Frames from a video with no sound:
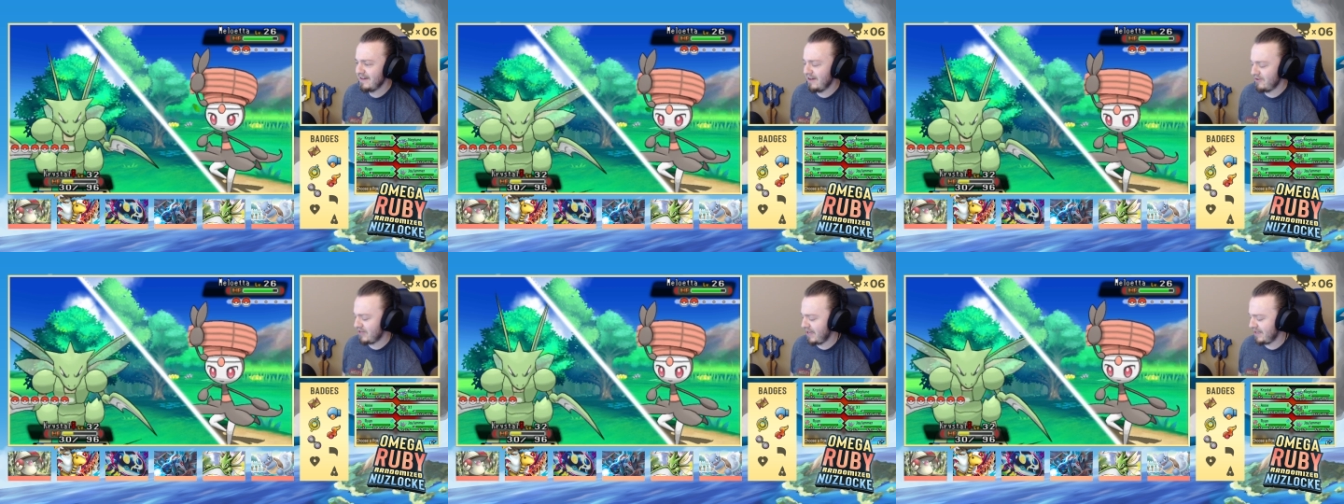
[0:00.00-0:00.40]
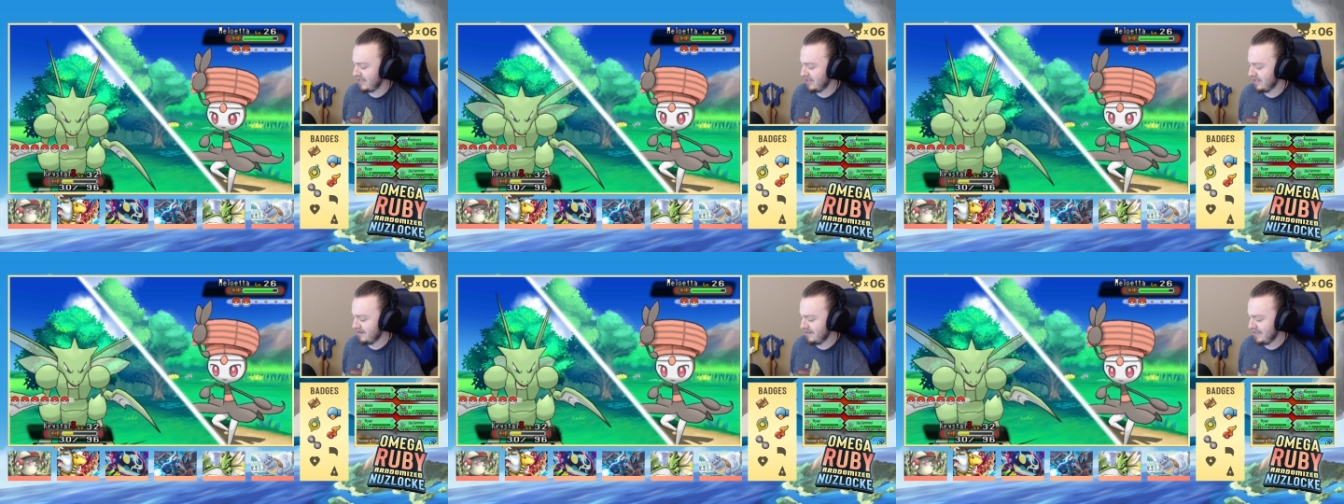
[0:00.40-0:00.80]
Okay,
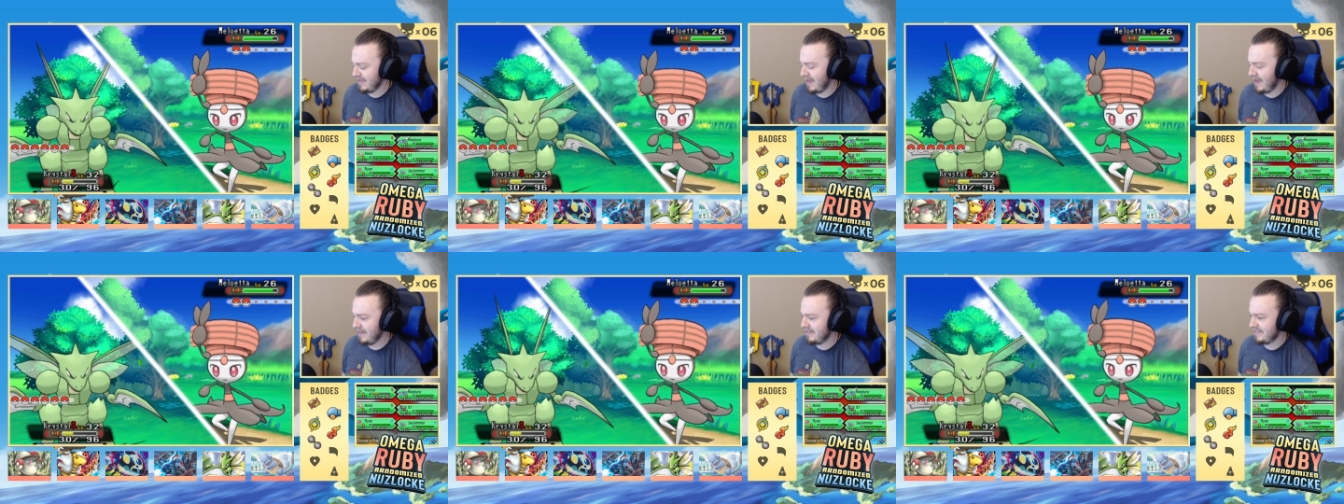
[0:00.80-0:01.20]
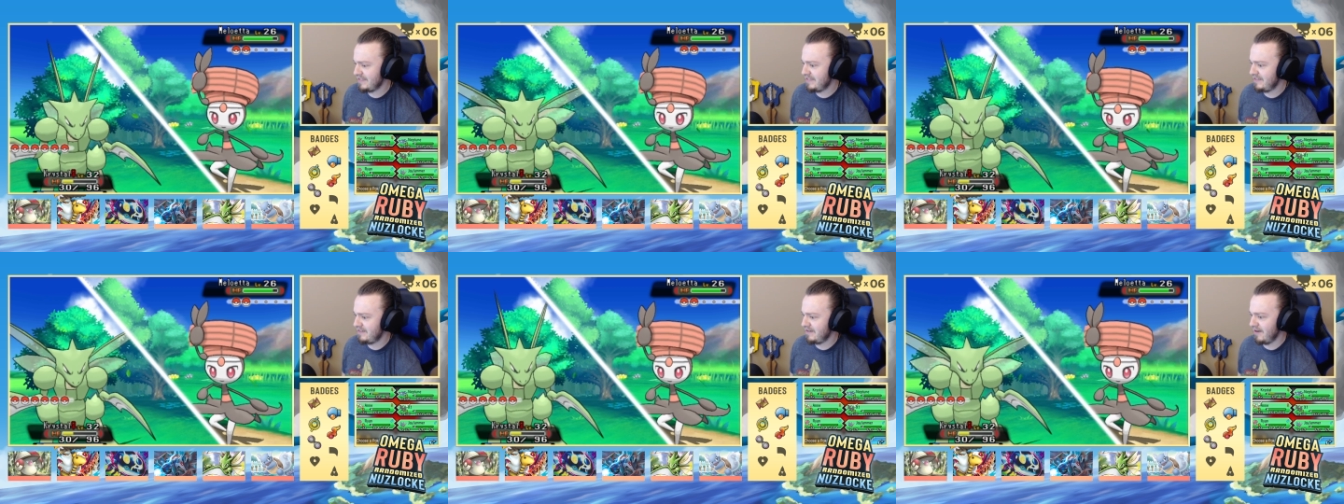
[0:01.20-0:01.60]
clearly I...
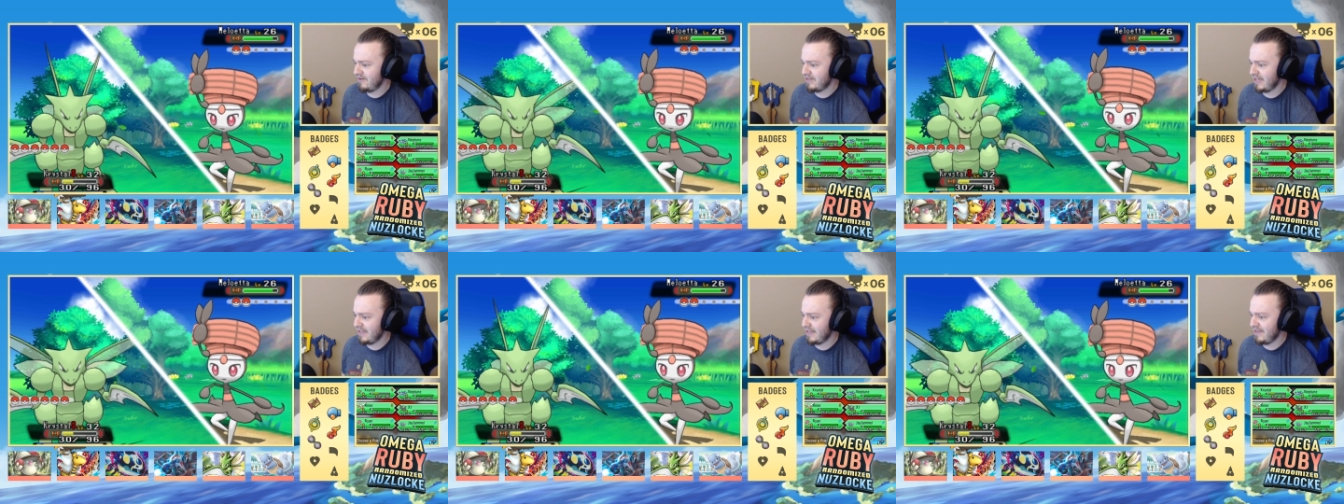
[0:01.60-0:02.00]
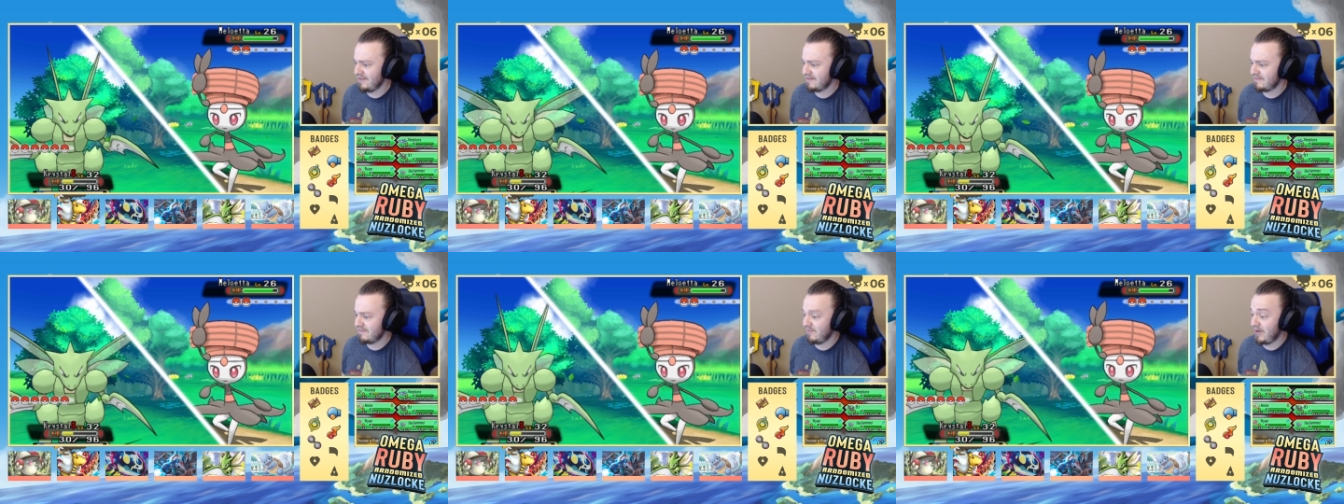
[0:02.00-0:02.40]
Okay,
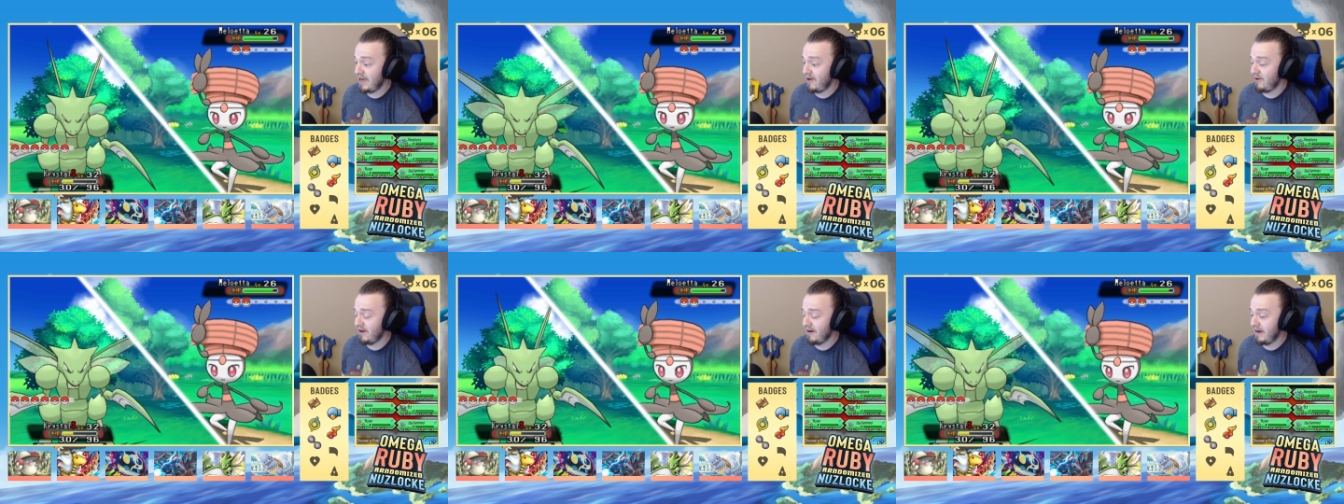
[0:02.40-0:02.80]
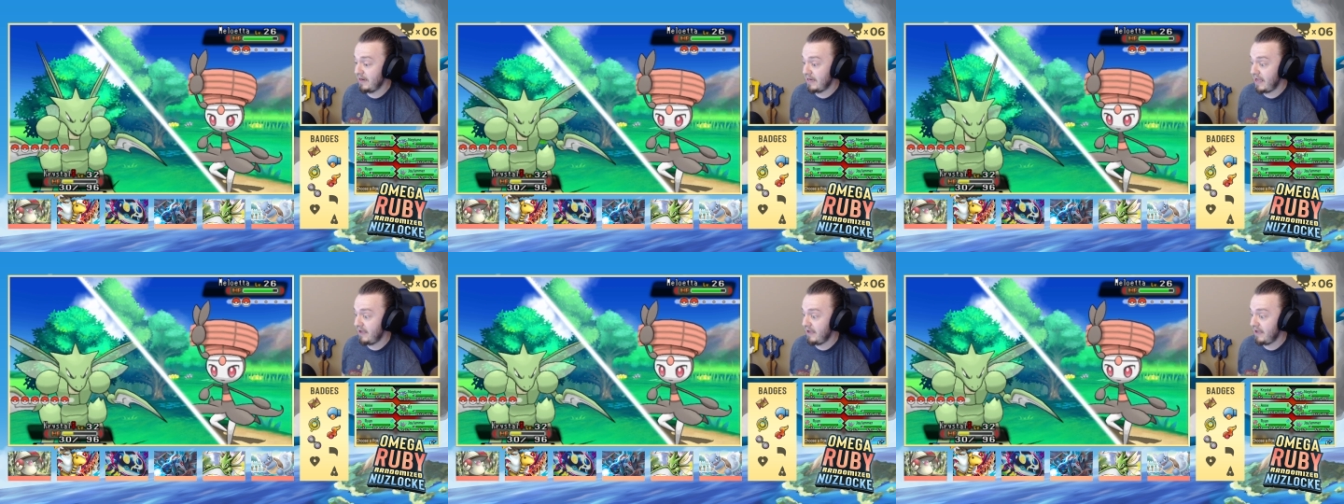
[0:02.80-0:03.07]
that... Wow, all right.